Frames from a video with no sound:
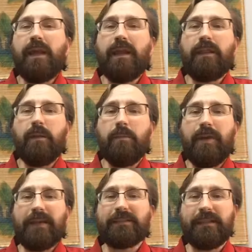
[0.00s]
The
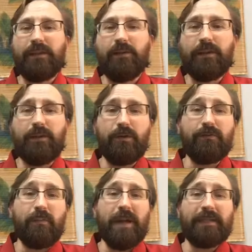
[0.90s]
best thing you can do
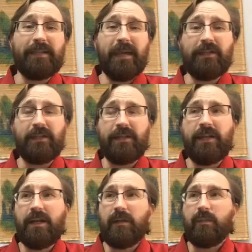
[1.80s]
for meditation,
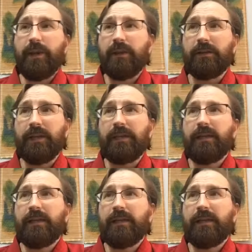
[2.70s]
really,